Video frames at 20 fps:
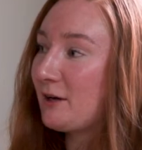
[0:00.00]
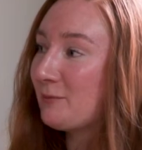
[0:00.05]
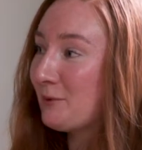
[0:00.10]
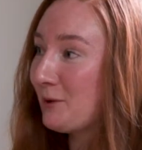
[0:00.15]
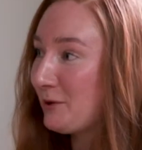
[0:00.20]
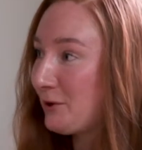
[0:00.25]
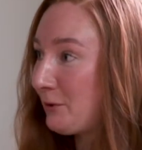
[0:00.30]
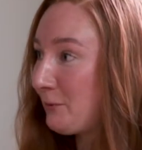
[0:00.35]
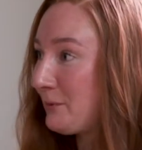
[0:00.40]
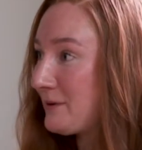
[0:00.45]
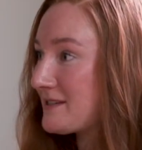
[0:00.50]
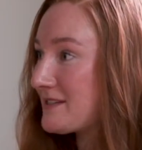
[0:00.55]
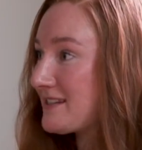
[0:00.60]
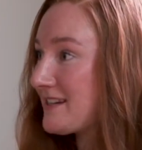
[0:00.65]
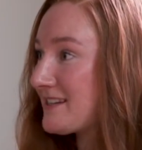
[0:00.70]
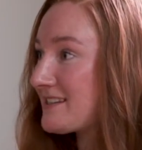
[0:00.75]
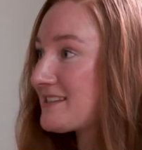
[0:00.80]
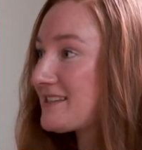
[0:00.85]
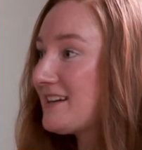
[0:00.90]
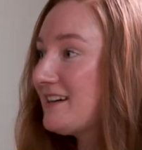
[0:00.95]
about your
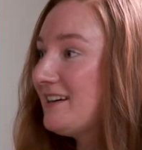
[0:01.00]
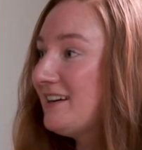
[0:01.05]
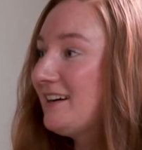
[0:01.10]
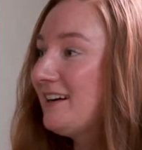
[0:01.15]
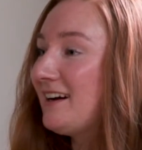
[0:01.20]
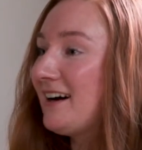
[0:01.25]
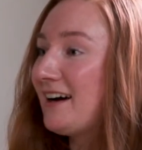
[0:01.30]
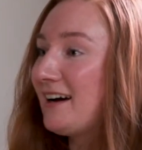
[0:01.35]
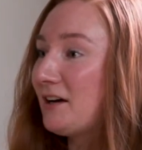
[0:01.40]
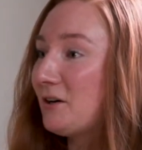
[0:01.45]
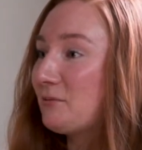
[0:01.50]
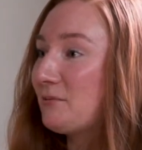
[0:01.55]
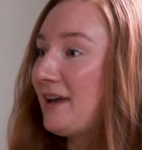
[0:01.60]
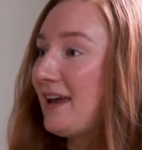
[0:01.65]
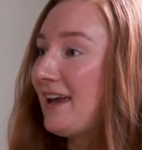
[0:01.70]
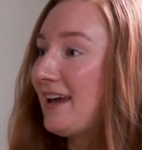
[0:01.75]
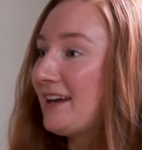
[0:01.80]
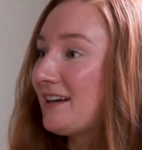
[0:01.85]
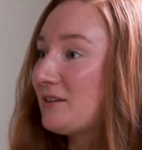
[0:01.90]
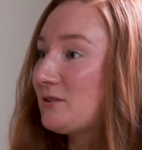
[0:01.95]
business,
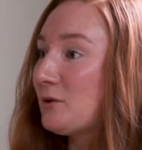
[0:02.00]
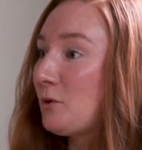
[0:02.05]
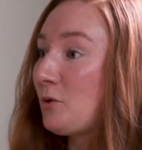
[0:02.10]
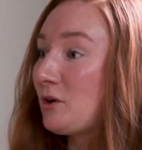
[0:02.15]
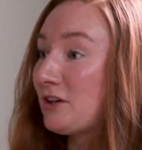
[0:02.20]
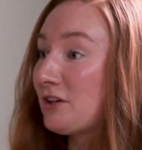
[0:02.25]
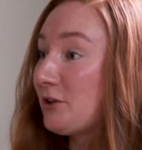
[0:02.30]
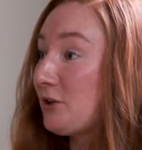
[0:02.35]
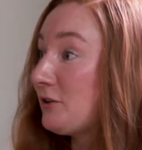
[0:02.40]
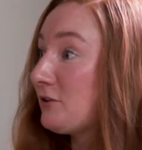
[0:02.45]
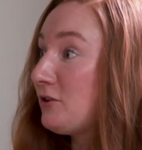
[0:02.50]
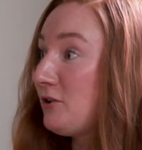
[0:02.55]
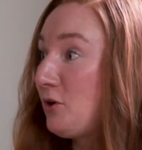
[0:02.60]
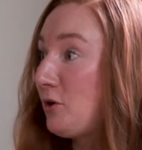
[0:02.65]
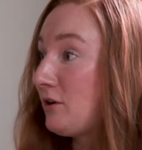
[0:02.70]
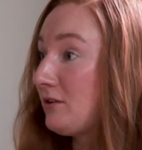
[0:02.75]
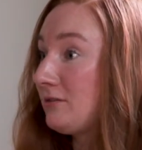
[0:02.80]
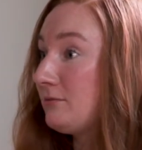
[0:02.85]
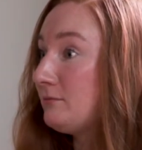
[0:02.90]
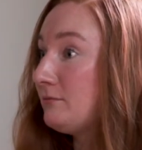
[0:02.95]
or
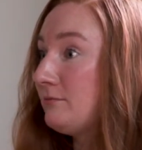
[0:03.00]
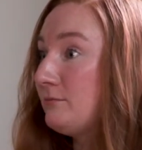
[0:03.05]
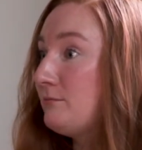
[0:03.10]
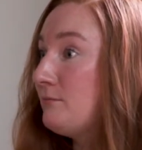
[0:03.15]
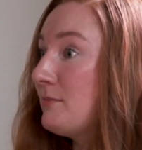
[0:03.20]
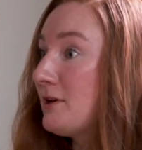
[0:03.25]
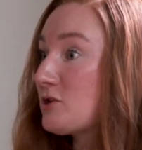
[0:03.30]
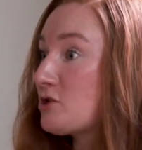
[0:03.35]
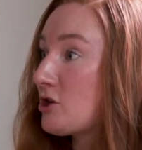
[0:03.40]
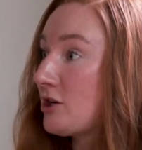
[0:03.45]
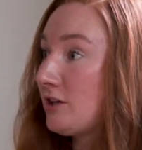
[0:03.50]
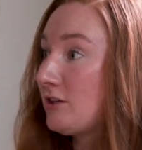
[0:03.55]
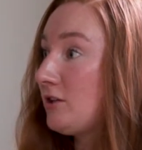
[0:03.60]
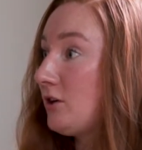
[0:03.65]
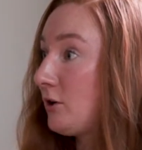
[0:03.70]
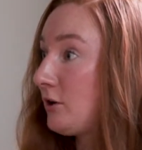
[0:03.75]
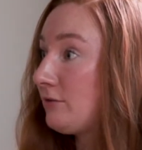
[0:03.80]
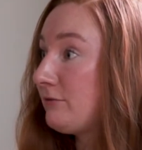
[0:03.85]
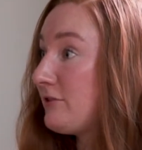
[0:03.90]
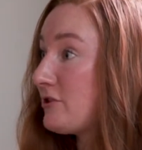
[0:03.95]
your mission,
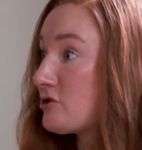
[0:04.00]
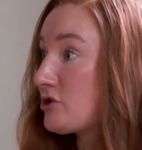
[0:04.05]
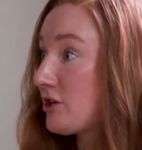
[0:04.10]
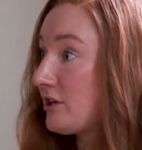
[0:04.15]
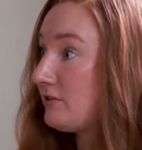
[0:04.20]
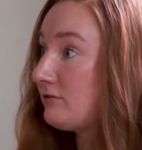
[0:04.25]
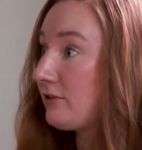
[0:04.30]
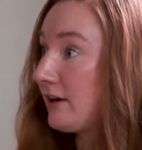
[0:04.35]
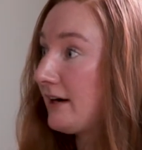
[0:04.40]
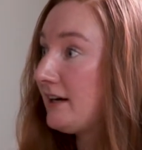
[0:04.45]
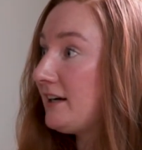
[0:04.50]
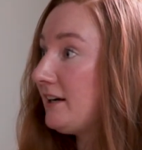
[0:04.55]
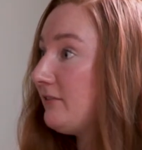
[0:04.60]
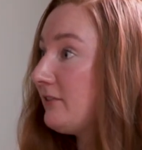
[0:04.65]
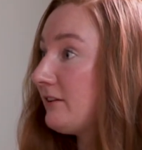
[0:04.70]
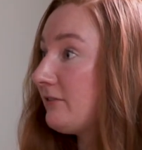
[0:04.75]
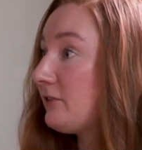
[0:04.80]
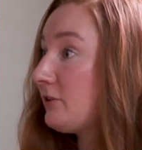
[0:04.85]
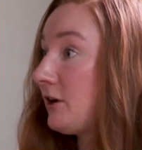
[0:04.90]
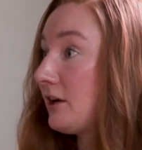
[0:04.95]
your vision, right? Even
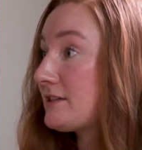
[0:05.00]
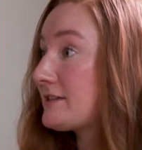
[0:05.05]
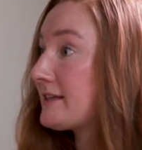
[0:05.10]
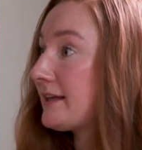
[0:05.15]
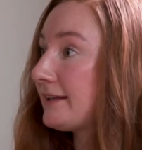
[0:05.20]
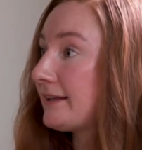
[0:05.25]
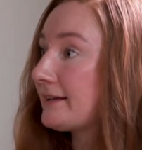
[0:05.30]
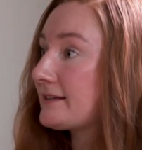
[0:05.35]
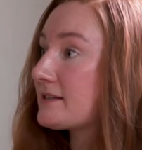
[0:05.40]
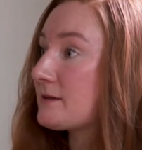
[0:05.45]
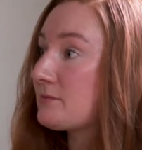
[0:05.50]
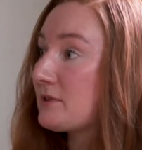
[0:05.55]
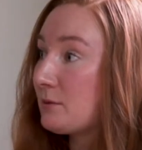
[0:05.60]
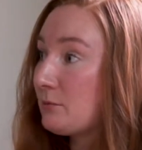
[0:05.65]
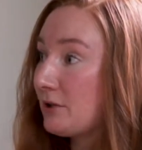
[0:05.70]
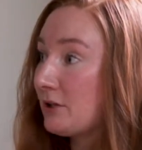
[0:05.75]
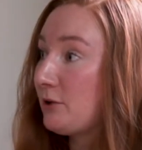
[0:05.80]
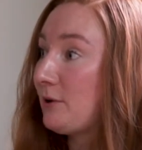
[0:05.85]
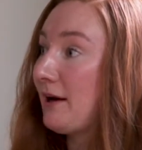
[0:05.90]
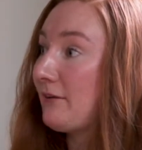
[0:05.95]
if you're not selling something,
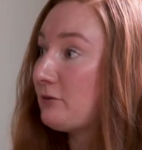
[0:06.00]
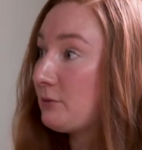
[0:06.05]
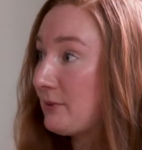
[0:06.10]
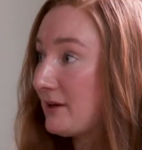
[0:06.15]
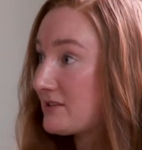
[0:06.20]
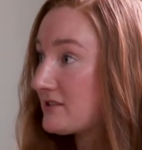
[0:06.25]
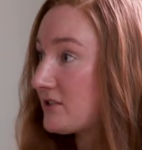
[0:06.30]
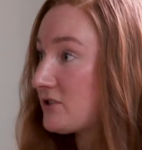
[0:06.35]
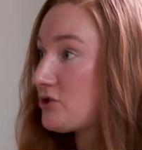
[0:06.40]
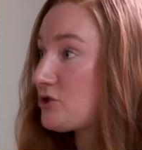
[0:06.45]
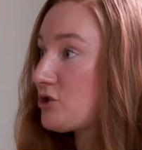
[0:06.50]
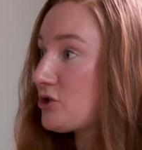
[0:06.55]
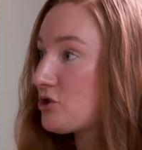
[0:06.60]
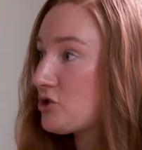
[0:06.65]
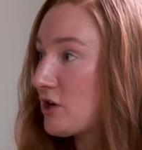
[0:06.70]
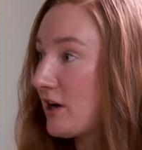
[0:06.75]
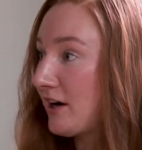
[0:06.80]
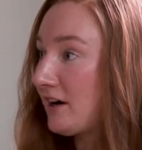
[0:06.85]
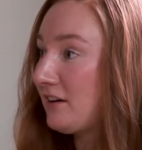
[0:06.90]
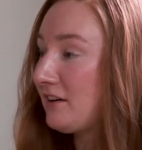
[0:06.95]
but you have a message to
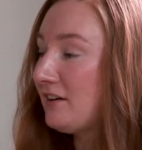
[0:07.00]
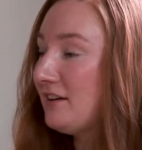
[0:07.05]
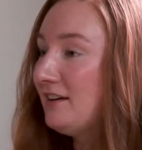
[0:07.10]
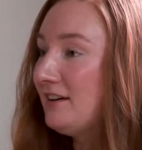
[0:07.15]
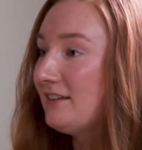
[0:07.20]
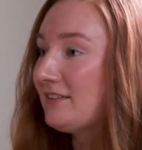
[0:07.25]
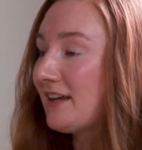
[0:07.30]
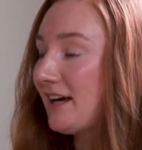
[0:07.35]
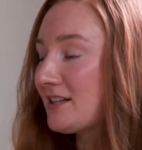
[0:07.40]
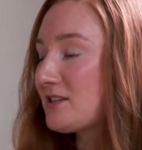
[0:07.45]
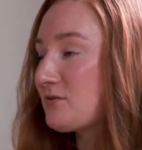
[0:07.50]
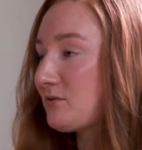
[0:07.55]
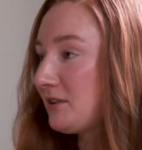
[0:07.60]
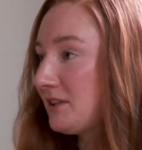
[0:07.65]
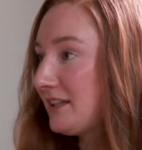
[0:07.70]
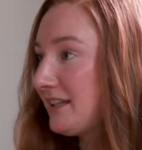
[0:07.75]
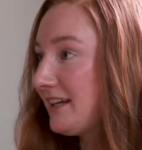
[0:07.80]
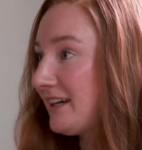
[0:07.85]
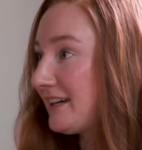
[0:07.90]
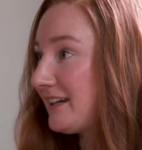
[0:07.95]
share, that's
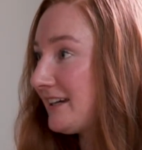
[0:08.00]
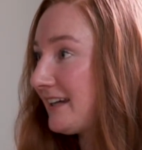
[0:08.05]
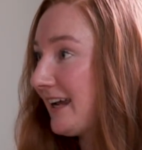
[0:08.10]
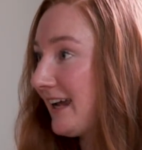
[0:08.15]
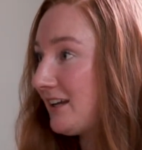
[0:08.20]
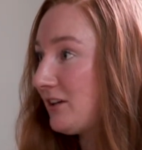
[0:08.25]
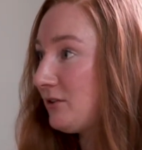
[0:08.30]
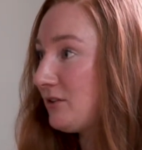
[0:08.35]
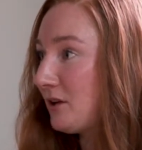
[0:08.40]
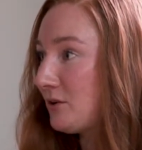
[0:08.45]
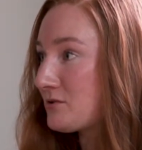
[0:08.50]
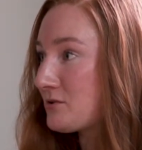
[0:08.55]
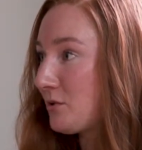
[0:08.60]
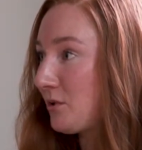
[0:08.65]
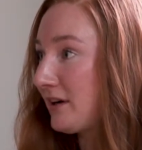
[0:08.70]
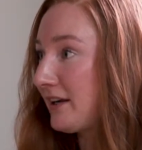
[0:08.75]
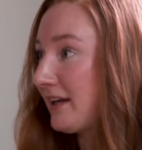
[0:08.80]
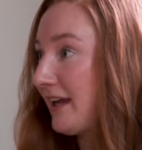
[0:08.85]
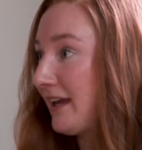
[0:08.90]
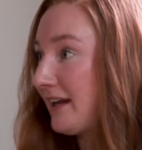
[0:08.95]
really going to get you those
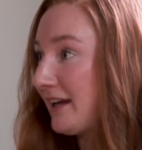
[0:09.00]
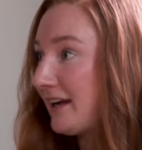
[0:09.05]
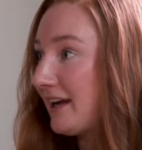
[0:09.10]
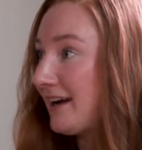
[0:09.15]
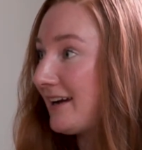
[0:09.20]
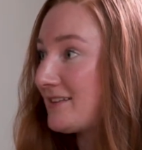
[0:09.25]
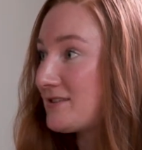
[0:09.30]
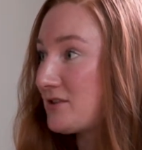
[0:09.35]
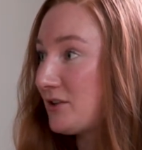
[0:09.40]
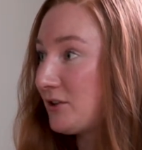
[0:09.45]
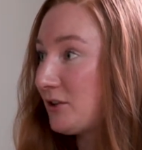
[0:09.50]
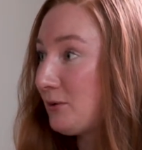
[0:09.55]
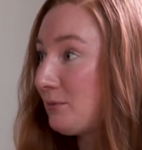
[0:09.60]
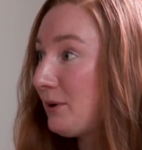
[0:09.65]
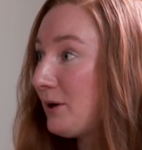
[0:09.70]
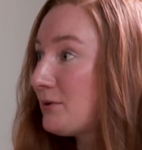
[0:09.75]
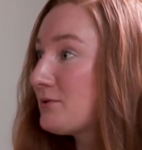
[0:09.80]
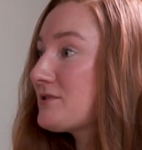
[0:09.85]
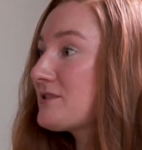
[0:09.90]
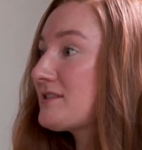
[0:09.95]
organic eyes on your
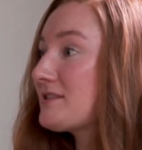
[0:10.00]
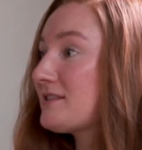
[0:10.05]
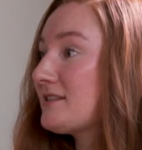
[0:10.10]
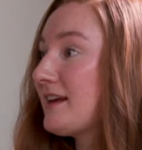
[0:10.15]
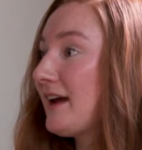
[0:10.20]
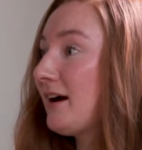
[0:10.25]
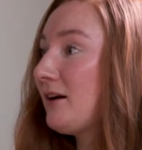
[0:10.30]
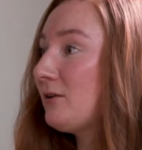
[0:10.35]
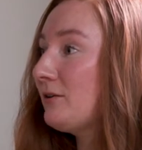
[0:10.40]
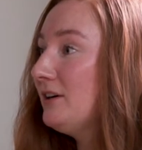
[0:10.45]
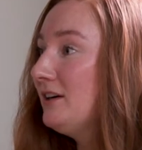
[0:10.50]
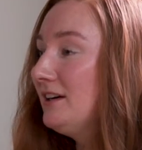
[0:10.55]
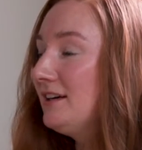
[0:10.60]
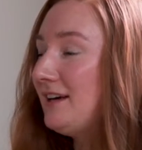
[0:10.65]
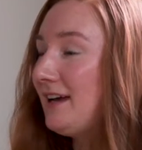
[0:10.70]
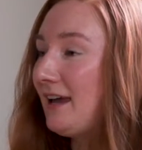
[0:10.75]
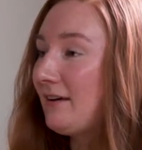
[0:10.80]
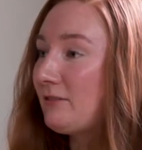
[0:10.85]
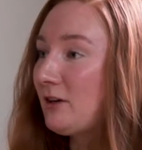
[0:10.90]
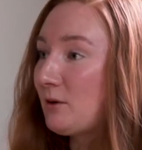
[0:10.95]
posts now.
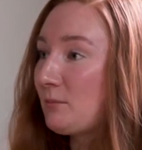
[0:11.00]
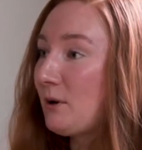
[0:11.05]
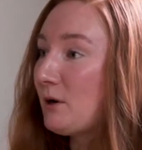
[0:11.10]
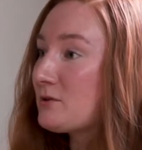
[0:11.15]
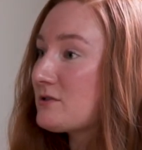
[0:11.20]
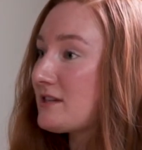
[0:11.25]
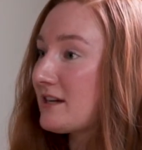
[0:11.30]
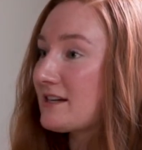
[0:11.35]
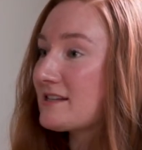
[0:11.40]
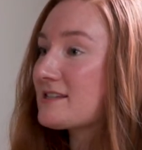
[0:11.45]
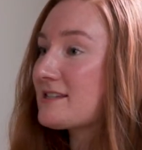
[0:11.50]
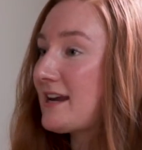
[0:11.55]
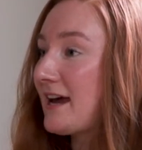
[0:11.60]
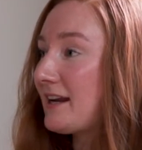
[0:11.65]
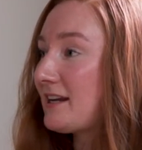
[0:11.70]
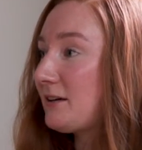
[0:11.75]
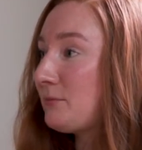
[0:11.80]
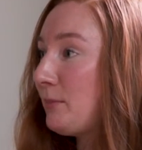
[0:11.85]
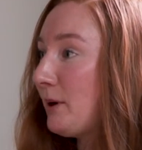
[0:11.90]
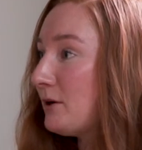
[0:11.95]
If you're posting
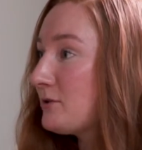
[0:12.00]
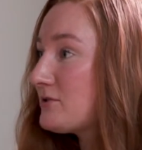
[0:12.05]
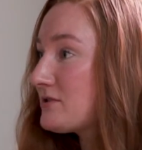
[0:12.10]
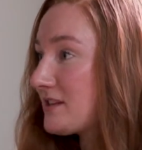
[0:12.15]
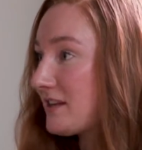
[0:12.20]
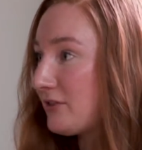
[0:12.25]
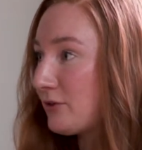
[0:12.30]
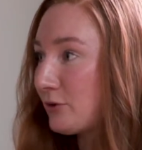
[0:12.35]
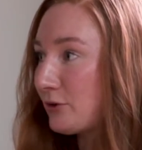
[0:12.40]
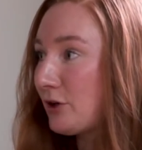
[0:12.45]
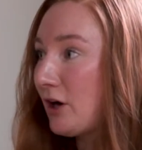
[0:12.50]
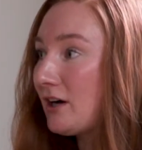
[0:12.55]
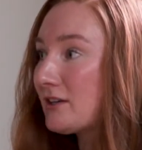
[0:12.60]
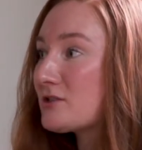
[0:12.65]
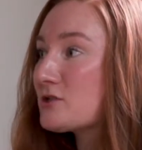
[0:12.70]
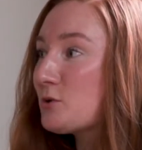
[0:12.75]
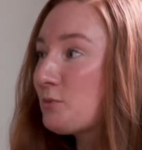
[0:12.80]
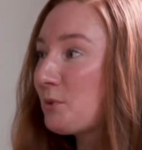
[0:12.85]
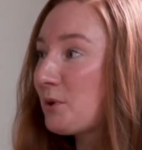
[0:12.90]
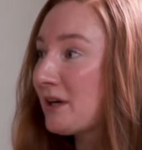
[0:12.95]
static posts and they're not
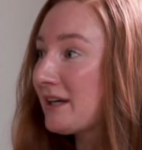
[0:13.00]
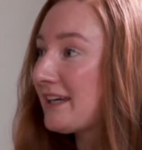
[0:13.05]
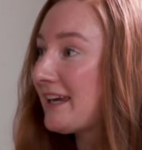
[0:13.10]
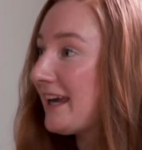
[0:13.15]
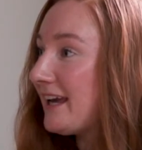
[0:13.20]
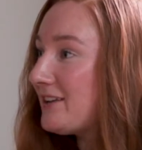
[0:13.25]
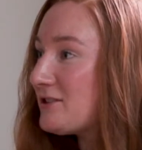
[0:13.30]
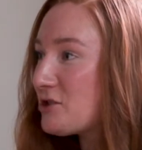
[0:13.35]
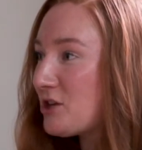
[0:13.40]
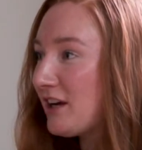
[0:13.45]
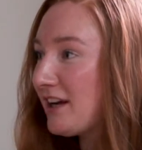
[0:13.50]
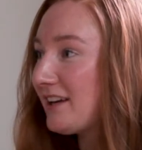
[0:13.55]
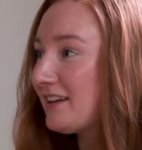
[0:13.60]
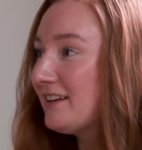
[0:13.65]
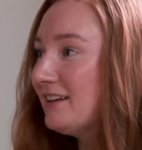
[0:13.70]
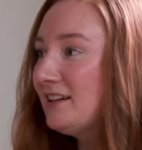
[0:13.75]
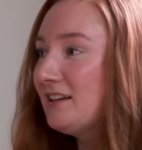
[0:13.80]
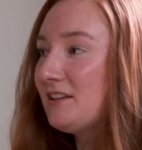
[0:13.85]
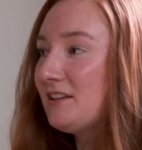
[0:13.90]
super engaging,